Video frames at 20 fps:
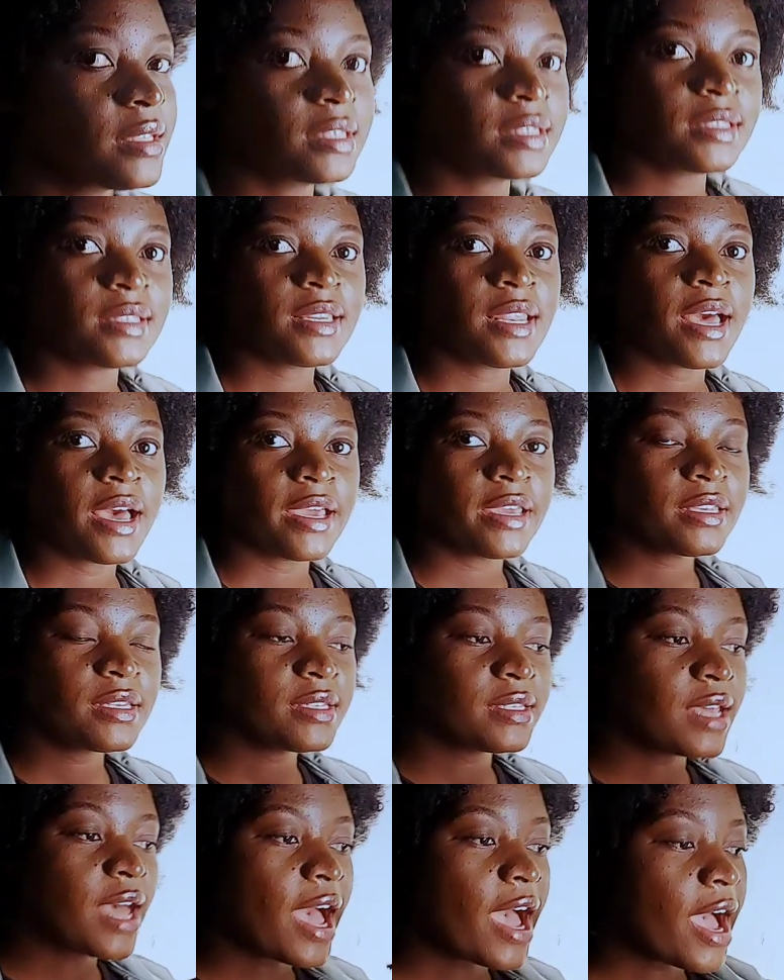this
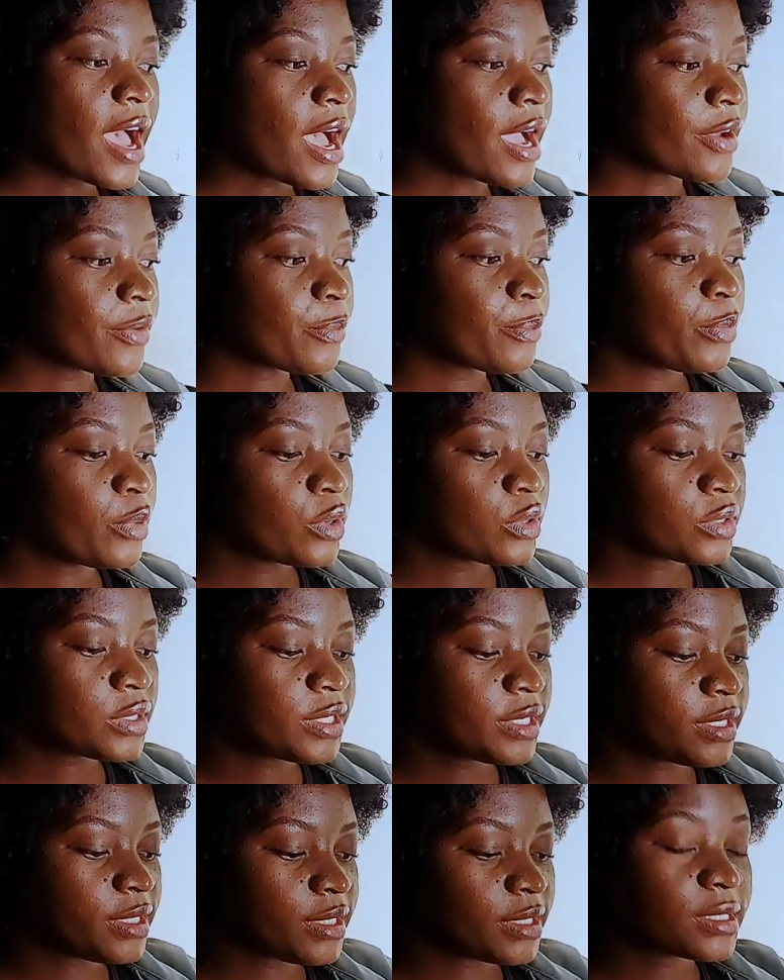light, I had bought
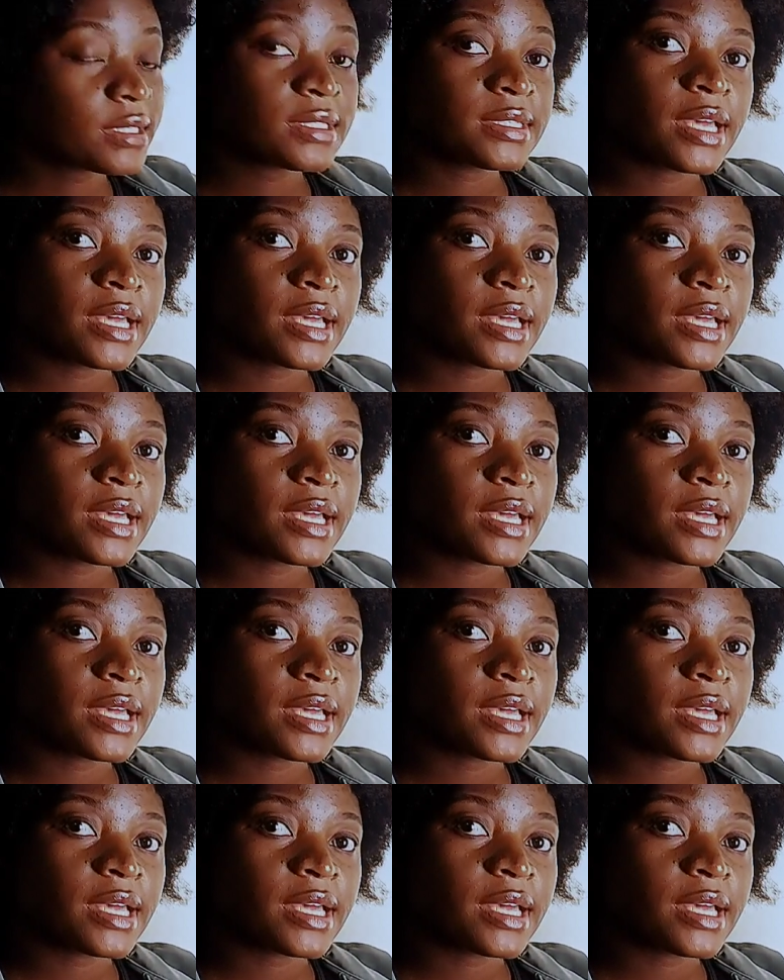this